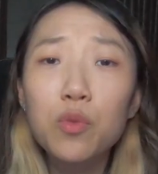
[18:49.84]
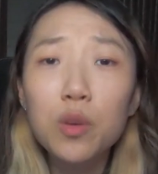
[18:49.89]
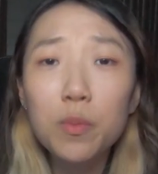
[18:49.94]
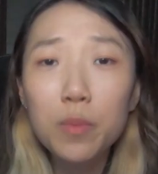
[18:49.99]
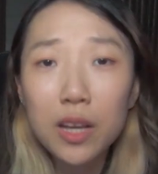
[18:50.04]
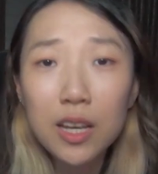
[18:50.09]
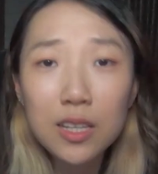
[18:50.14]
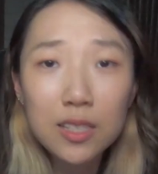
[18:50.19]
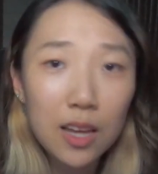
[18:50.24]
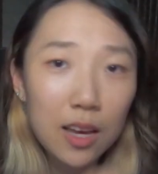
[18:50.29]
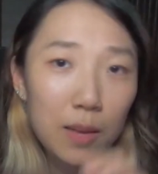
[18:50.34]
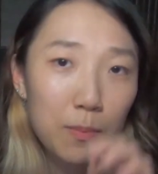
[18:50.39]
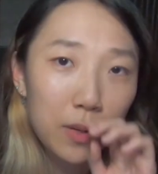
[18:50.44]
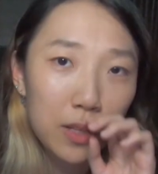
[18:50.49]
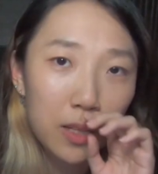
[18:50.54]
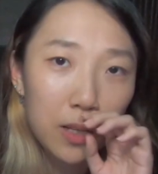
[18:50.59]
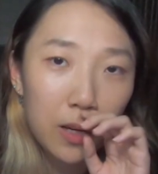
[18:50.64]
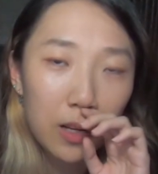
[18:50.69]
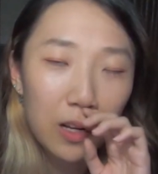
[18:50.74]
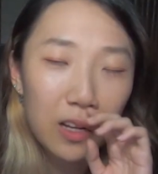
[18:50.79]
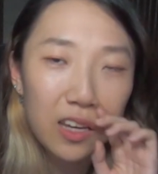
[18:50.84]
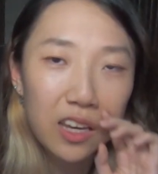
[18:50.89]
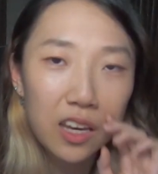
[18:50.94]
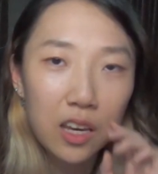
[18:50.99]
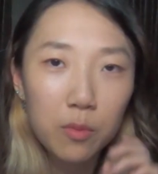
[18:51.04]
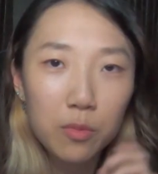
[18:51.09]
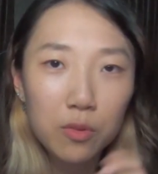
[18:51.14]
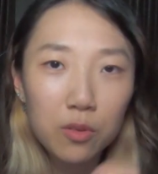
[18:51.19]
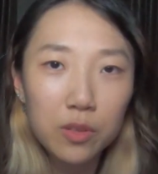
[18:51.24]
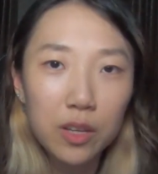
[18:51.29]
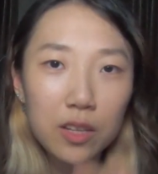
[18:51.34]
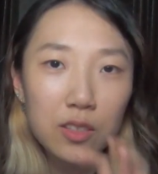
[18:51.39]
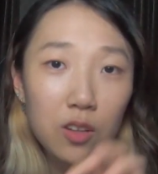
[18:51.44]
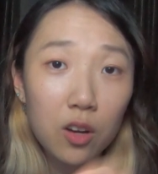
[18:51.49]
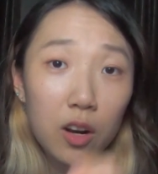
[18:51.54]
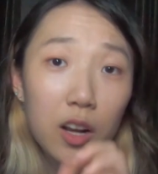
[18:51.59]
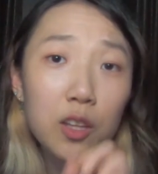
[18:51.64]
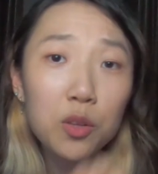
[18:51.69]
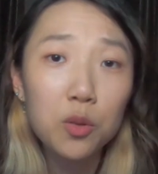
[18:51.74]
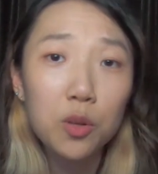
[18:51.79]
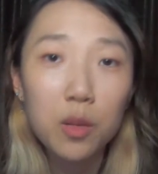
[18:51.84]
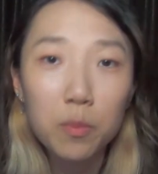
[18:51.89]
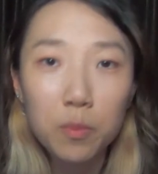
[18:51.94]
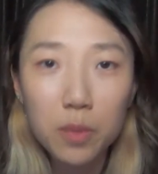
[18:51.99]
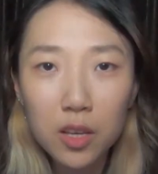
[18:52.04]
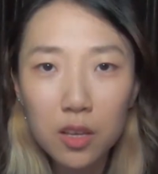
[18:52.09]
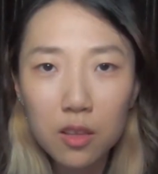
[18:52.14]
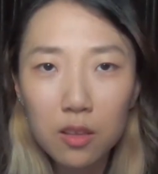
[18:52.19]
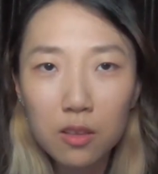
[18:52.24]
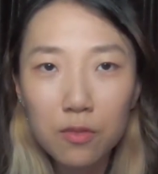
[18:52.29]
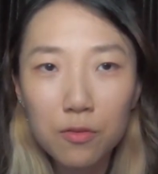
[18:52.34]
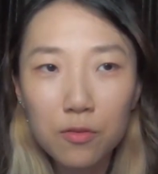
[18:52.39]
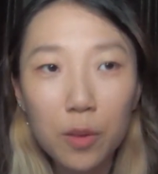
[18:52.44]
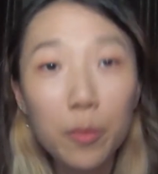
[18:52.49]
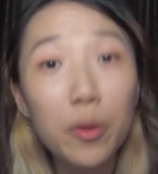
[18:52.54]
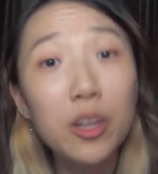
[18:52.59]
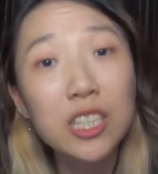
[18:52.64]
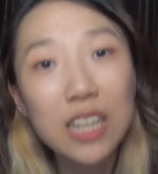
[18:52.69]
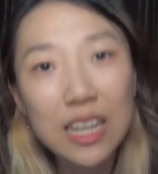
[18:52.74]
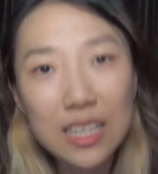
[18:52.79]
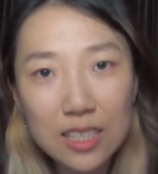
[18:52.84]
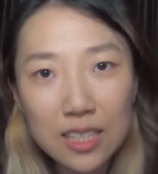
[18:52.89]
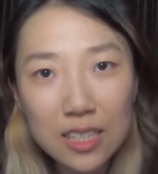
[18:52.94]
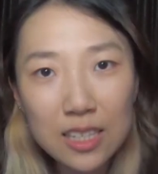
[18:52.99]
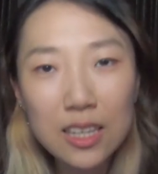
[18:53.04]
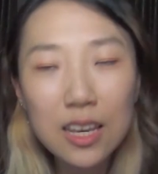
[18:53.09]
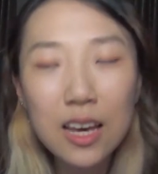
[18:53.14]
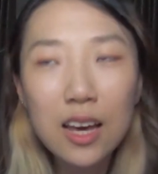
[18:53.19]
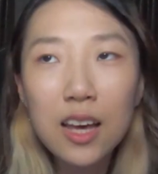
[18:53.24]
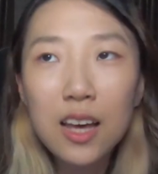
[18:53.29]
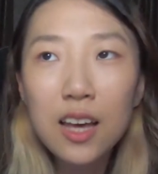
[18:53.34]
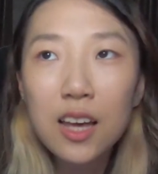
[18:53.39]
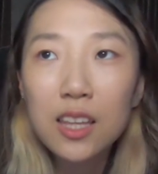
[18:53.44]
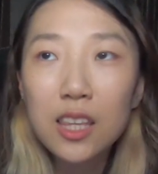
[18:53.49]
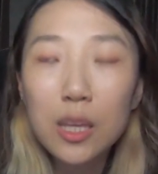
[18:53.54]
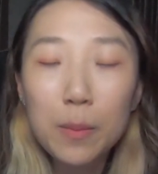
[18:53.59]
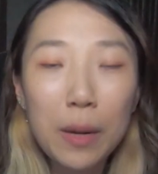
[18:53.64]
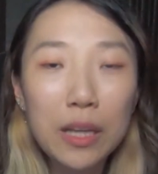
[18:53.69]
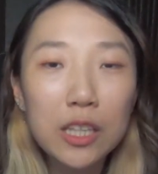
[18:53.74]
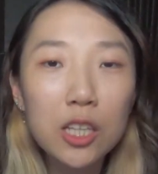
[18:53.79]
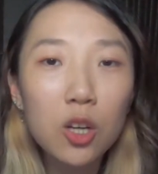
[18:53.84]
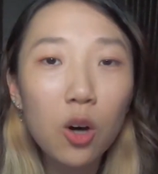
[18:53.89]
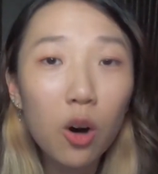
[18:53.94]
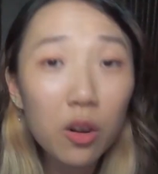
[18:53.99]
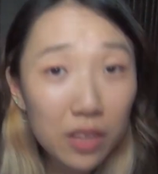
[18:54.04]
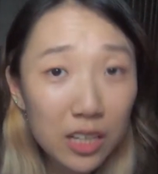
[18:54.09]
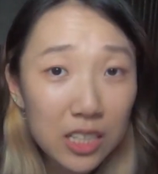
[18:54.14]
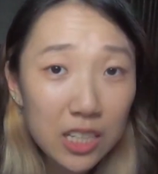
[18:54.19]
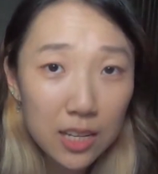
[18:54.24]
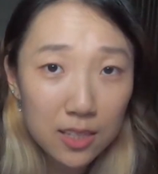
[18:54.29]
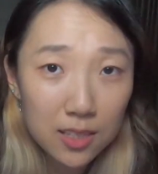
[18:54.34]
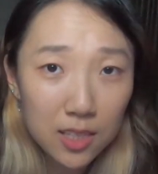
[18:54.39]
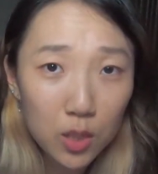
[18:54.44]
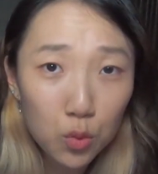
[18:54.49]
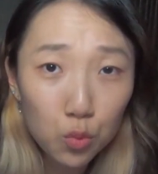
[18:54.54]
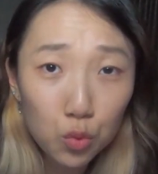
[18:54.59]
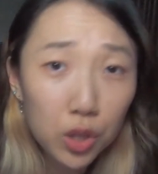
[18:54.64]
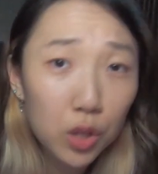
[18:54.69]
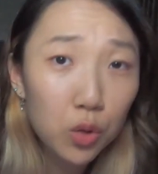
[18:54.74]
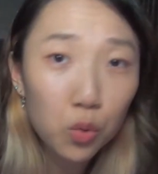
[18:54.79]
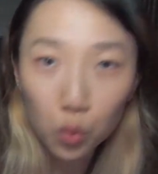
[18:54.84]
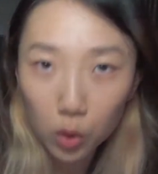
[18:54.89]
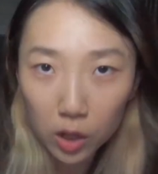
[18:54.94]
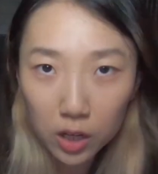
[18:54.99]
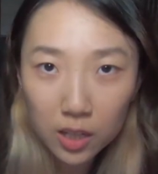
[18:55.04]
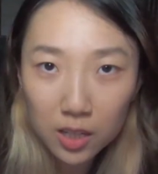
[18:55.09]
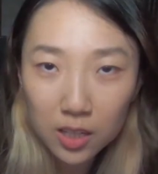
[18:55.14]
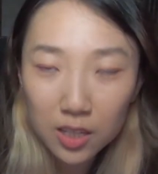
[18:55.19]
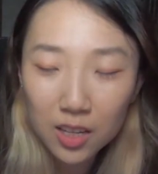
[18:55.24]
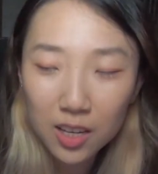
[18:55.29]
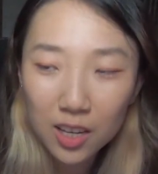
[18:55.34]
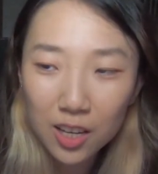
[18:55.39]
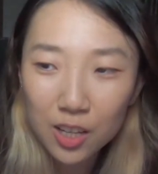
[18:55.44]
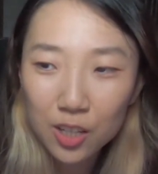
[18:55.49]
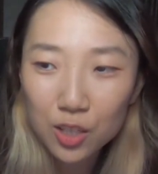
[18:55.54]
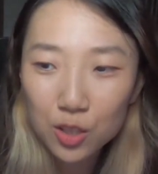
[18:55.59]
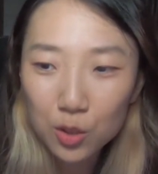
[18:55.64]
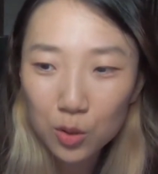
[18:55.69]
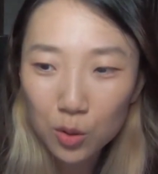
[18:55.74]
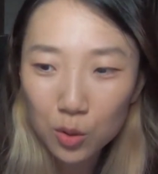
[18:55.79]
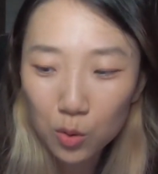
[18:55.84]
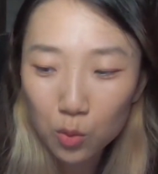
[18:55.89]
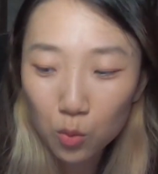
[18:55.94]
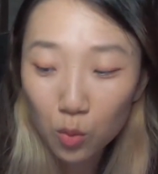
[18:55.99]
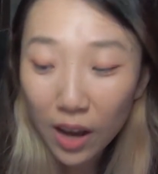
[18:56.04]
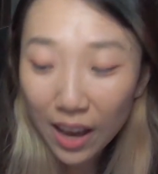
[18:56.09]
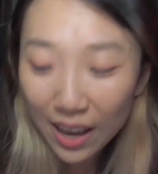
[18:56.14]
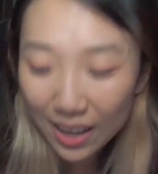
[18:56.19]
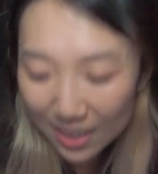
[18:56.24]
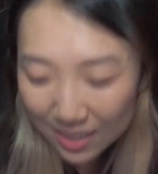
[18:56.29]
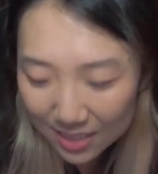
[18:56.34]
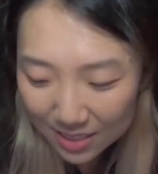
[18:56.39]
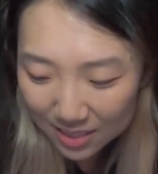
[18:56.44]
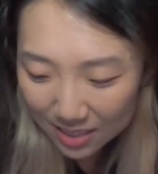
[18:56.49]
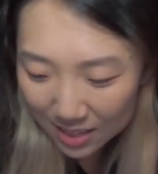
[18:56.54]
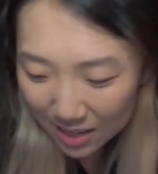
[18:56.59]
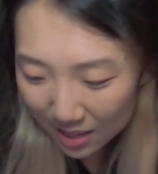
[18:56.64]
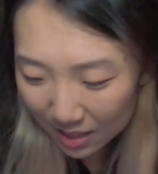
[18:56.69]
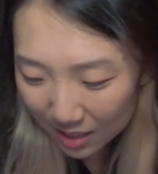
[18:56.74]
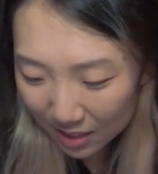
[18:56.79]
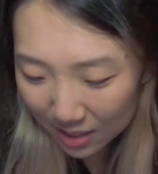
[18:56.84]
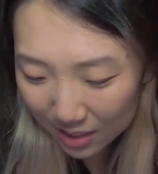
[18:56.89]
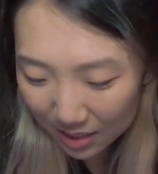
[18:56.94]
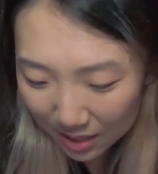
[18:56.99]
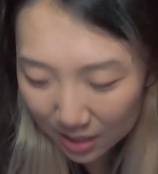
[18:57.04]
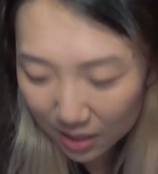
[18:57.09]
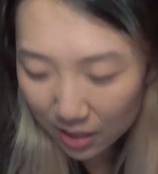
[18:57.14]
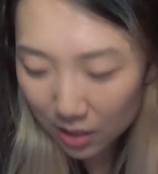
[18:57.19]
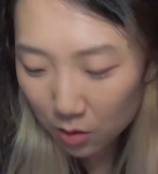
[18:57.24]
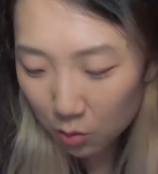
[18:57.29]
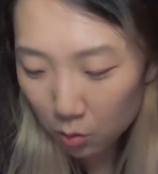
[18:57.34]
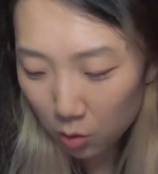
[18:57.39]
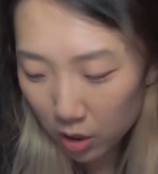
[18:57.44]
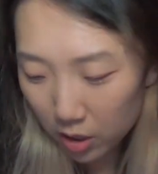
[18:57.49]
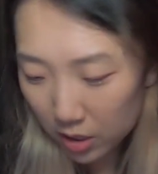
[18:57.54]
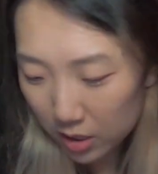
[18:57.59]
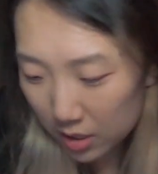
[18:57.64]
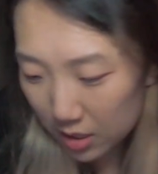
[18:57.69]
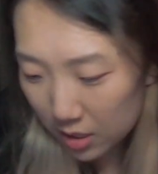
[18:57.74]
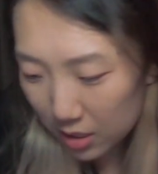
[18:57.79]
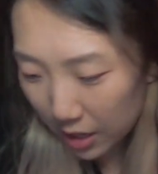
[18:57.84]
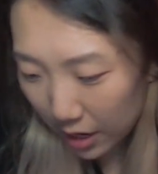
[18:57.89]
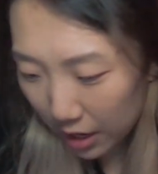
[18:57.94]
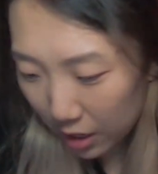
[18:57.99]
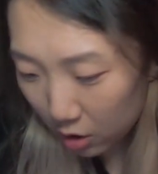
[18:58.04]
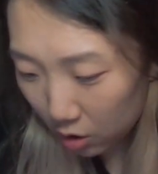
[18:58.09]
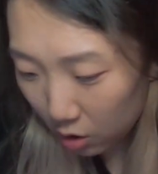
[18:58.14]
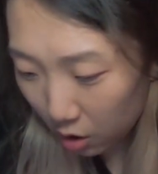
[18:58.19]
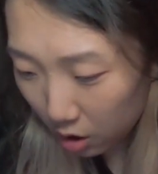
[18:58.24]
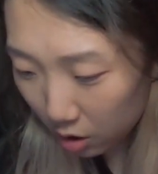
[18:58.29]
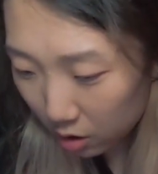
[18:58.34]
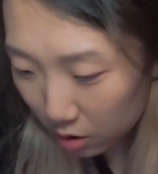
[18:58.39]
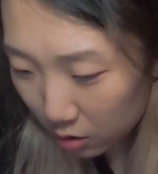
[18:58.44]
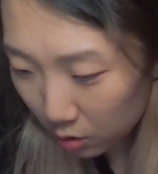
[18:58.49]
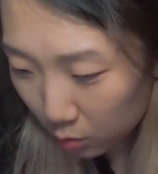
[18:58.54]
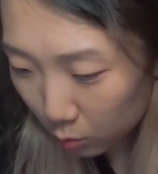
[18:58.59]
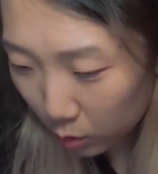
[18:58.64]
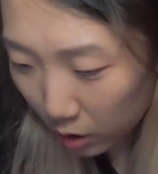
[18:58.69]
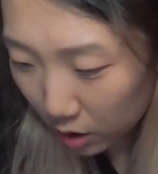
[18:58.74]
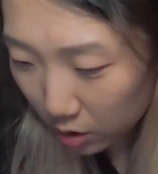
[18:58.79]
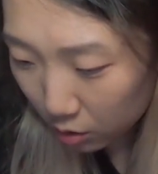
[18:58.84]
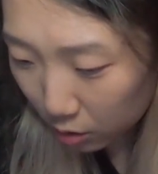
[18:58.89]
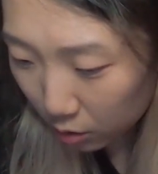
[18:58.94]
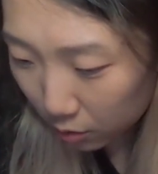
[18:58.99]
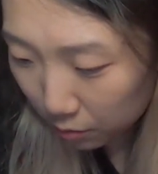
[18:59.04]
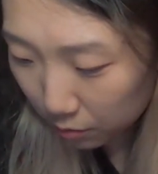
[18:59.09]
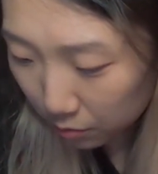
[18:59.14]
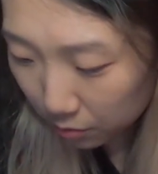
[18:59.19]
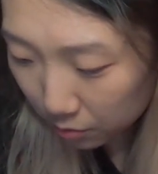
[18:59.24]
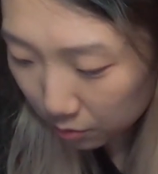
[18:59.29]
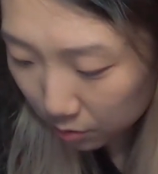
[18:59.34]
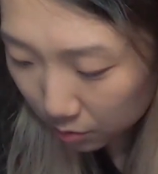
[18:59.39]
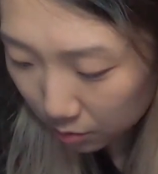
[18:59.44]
to replace that particular cable that's connected to the pin from your chassis, the button on the chassis wouldn't work. So what I instead did was I got one of